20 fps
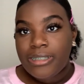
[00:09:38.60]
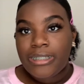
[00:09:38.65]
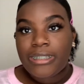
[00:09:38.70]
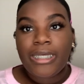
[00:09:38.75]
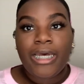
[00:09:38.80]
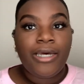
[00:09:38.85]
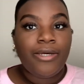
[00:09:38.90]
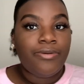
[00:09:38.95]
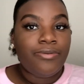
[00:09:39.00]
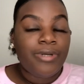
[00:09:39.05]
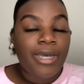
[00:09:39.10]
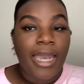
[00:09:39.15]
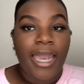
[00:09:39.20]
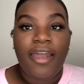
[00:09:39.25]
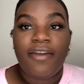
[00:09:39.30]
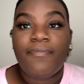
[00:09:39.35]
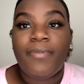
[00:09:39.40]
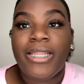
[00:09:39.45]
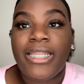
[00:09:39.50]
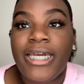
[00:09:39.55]
So I
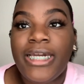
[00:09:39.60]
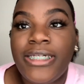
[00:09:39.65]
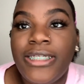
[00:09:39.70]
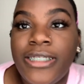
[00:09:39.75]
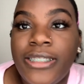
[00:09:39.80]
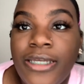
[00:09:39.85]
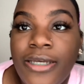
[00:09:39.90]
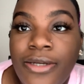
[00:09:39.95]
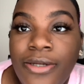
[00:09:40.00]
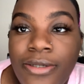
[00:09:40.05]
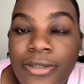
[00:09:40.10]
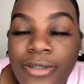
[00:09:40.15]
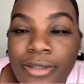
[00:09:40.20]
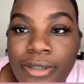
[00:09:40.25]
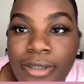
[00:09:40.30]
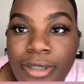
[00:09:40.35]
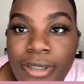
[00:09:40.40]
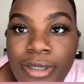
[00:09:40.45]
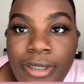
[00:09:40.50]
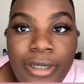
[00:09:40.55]
have my lashes on.
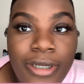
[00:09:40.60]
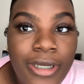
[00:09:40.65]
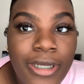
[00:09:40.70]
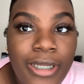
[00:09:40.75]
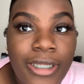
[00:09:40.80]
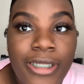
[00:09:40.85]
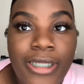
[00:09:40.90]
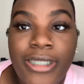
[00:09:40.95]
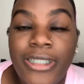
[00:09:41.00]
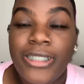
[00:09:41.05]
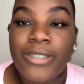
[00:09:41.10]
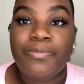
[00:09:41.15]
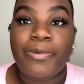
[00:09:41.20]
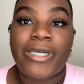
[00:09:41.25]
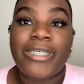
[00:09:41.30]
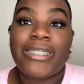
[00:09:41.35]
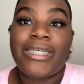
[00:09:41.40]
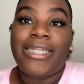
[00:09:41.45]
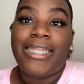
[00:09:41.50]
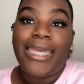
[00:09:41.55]
This is
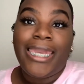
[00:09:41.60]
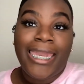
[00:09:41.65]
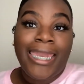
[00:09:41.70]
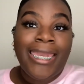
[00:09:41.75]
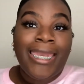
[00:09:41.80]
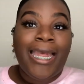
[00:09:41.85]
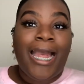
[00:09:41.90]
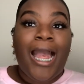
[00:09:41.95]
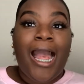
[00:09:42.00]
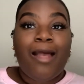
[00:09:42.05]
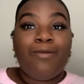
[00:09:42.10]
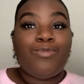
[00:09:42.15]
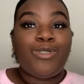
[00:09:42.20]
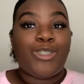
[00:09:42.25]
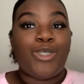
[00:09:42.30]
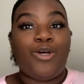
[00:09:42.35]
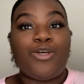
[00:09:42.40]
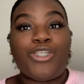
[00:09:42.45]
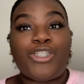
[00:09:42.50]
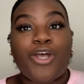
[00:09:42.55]
basically it. I'm
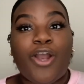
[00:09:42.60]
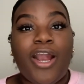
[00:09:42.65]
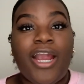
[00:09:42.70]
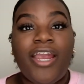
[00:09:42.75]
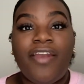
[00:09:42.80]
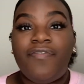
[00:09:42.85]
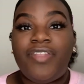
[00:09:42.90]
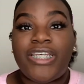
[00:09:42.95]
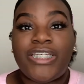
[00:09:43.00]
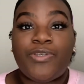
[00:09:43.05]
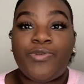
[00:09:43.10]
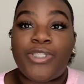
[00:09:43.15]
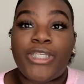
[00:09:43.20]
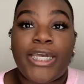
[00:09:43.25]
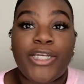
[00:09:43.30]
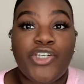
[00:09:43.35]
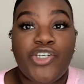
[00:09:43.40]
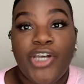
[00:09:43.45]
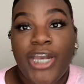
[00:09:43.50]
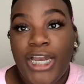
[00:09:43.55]
so sorry if this was a
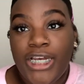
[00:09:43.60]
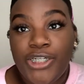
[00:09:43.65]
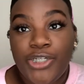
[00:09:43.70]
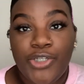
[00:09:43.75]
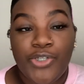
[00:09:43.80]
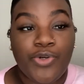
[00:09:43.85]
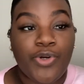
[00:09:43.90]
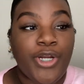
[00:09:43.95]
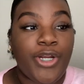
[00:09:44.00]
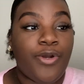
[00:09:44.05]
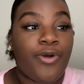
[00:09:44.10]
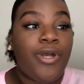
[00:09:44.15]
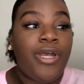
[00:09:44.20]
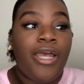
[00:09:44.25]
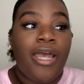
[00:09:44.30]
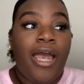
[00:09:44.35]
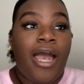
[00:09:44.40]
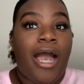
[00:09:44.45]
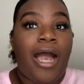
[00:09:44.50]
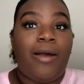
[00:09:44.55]
trash tutorial.
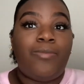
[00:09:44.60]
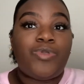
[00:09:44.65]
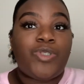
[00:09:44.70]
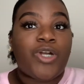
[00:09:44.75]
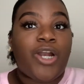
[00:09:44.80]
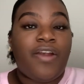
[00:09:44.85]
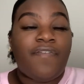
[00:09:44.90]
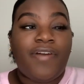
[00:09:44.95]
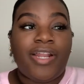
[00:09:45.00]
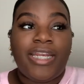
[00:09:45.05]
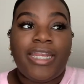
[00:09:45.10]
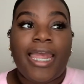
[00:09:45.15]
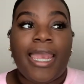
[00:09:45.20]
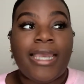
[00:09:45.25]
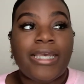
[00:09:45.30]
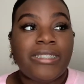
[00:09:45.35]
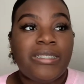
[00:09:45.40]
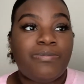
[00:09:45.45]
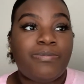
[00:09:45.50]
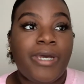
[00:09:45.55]
I'm sorry if I did not
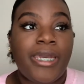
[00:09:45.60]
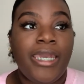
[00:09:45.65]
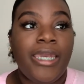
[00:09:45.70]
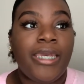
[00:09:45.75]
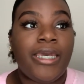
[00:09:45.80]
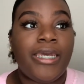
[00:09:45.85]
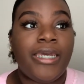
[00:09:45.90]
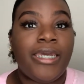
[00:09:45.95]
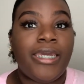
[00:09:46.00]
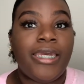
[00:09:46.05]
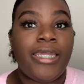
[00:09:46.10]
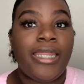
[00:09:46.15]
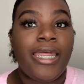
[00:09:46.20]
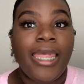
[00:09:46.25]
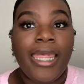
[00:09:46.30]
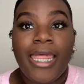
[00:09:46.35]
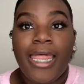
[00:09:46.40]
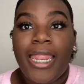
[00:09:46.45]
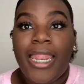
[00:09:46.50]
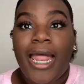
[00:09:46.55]
explain good.
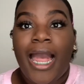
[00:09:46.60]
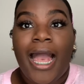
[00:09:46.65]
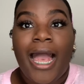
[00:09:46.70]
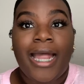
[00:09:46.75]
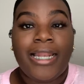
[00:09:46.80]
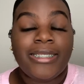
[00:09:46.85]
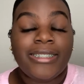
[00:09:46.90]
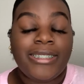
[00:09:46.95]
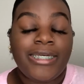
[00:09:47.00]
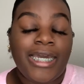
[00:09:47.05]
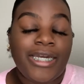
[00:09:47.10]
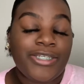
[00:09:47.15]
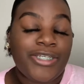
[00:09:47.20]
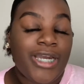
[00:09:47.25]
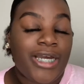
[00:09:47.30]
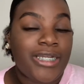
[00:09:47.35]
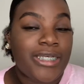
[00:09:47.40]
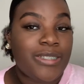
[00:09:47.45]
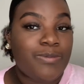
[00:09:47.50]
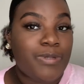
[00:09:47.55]
Honestly, I
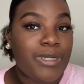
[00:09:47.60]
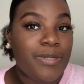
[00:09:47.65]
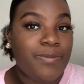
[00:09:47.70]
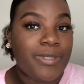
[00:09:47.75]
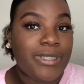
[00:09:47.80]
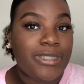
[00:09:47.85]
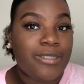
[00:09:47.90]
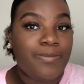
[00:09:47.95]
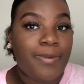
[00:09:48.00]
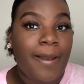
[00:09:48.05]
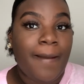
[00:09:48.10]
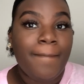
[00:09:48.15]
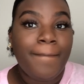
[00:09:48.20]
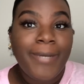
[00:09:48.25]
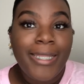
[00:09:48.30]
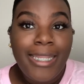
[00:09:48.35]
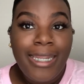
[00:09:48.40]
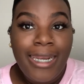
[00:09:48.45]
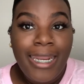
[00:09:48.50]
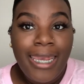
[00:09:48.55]
tried to explain the best of my
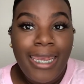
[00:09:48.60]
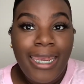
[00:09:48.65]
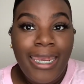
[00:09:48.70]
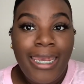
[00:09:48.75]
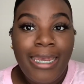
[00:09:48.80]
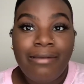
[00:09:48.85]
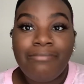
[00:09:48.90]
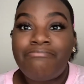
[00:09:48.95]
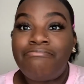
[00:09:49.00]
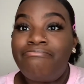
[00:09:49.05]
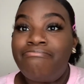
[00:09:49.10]
ability.